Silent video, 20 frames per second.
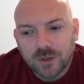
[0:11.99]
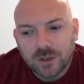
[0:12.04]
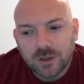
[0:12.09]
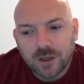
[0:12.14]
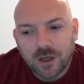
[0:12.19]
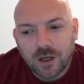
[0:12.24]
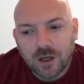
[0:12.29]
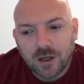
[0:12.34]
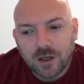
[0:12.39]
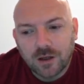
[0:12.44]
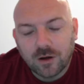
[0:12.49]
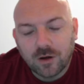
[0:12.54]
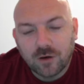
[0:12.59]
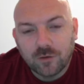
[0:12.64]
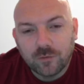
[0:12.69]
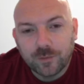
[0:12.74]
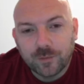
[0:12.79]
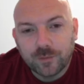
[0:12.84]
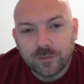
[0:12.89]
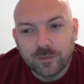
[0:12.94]
I've
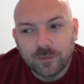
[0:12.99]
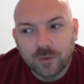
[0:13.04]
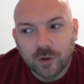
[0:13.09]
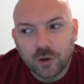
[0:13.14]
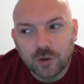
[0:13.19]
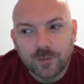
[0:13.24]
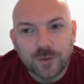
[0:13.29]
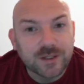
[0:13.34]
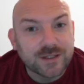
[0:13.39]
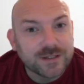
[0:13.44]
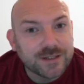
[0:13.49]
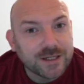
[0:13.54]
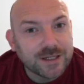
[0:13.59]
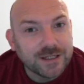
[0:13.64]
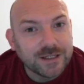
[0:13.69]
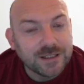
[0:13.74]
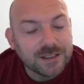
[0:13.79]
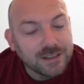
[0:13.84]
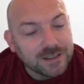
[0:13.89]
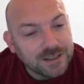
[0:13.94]
got my
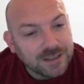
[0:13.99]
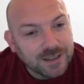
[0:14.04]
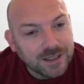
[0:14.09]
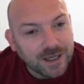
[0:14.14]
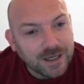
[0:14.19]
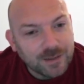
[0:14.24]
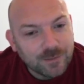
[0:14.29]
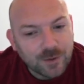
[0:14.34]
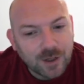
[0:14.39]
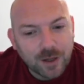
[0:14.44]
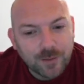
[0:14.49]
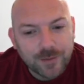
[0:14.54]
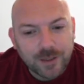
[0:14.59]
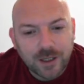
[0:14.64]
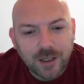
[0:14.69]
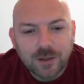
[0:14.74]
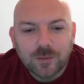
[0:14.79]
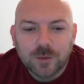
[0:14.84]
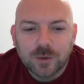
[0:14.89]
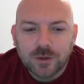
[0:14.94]
second league game coming
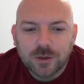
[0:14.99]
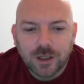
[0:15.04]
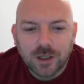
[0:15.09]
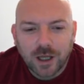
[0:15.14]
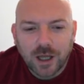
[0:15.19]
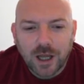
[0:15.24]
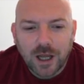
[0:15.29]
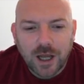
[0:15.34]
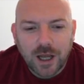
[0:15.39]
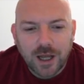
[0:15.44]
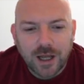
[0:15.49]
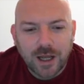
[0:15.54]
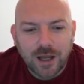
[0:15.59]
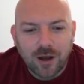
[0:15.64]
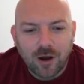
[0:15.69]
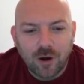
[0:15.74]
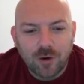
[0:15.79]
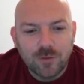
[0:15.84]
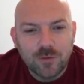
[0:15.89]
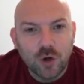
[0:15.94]
up.
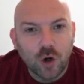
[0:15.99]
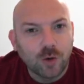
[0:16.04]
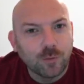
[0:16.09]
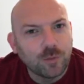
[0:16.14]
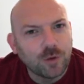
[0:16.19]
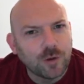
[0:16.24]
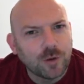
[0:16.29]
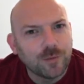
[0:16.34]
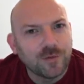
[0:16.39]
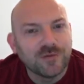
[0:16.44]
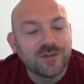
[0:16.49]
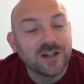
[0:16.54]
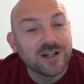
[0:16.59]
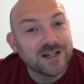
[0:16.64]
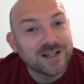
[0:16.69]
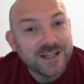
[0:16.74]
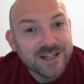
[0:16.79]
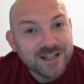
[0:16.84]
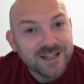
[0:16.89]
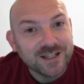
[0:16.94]
I'm not bottom of the
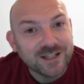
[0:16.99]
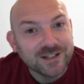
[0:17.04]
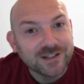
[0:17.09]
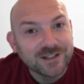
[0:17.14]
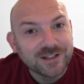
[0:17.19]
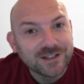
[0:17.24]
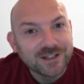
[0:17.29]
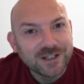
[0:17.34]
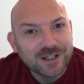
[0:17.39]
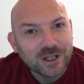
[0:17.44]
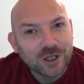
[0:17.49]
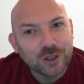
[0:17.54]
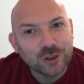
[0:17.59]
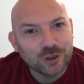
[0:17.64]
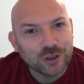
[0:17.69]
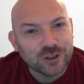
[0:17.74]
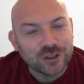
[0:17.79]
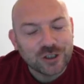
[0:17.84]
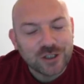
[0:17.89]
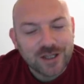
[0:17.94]
league
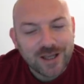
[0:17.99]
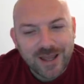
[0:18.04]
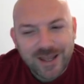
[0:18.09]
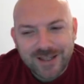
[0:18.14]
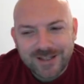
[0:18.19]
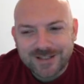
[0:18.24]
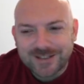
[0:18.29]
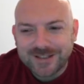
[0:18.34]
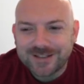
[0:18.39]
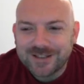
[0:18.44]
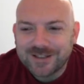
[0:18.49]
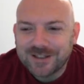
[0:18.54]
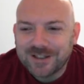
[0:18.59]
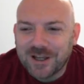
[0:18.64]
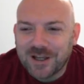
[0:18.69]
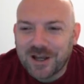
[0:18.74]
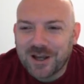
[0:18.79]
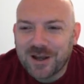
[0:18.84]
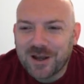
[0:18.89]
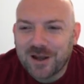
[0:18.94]
just yet,
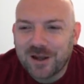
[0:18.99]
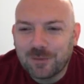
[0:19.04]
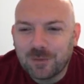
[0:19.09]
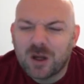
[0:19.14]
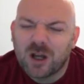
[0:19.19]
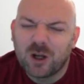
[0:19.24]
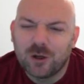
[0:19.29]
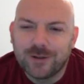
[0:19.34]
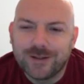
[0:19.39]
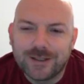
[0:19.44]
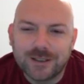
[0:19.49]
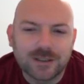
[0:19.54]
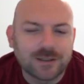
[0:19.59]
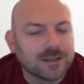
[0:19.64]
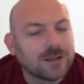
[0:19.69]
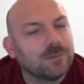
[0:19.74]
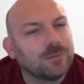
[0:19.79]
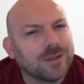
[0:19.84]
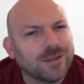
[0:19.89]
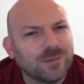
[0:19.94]
but only because
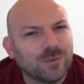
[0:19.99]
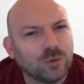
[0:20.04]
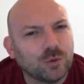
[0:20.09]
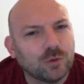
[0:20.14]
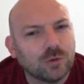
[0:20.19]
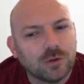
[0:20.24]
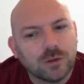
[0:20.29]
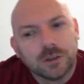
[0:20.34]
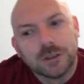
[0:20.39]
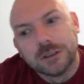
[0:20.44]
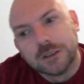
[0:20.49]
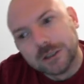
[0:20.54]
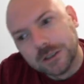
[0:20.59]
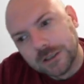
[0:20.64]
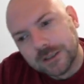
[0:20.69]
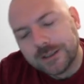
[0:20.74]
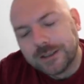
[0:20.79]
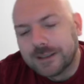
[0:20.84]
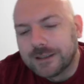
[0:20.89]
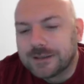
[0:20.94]
some people
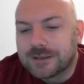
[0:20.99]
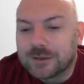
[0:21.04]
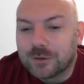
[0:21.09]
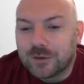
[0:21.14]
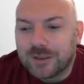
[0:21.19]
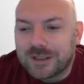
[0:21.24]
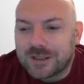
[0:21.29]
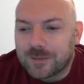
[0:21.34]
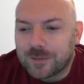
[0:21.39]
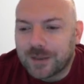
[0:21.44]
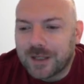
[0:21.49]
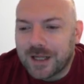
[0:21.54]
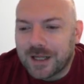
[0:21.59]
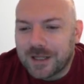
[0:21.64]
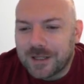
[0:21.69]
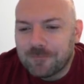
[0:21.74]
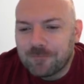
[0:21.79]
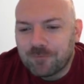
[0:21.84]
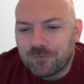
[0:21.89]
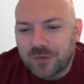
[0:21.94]
still need to
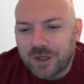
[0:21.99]
play.